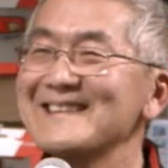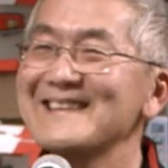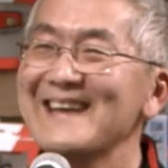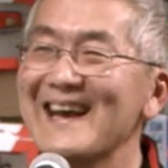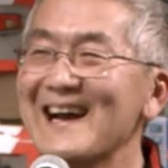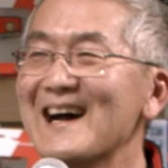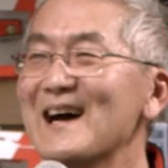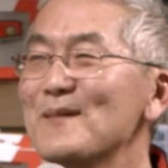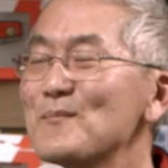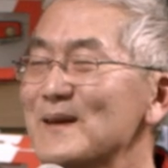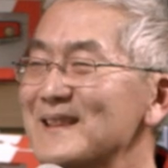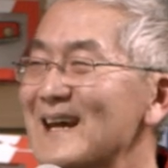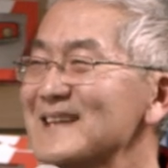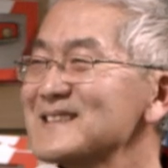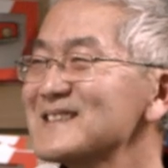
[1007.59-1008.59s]
Yeah,
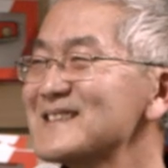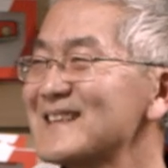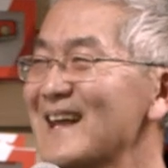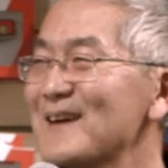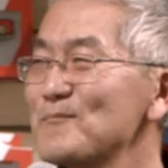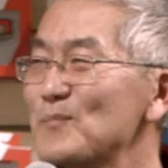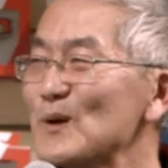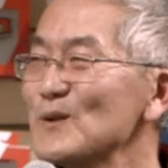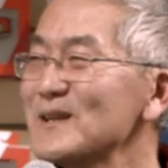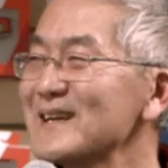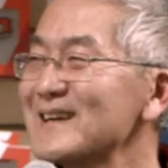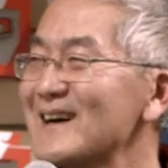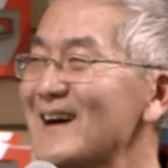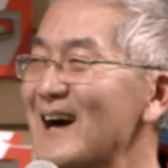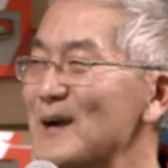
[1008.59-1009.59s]
but that's that building
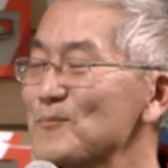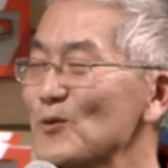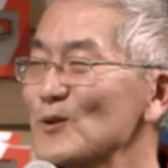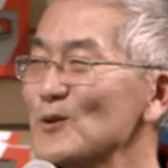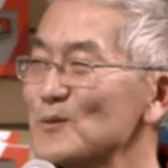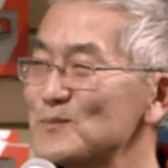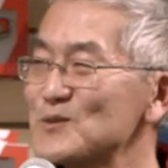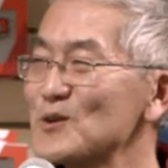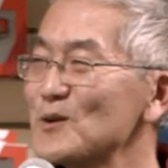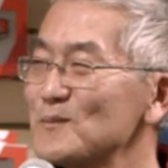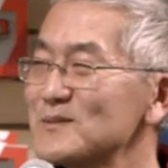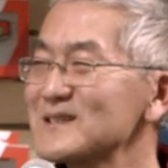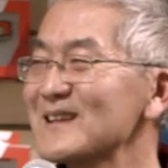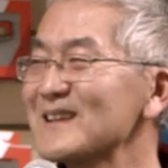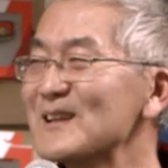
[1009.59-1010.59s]
a hyperloop tube
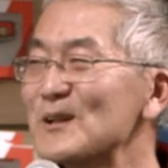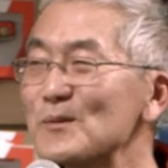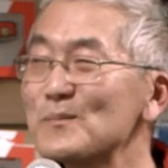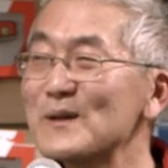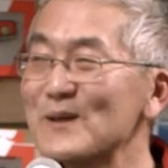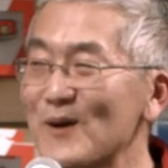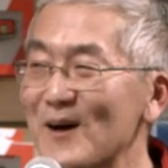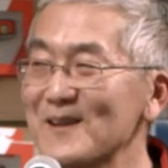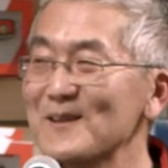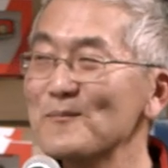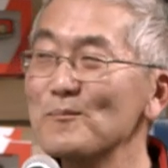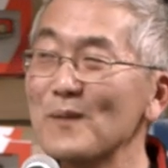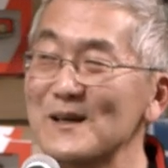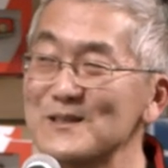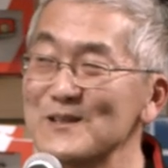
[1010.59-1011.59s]
is a little beyond the
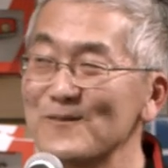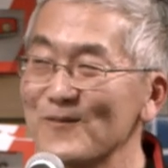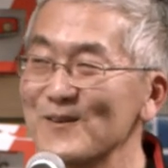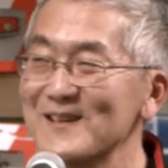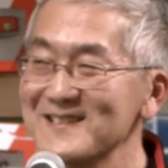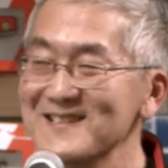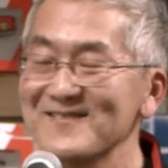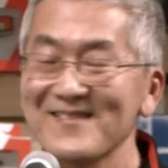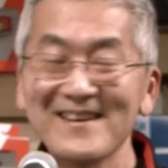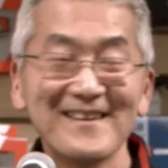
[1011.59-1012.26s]
budget for this event.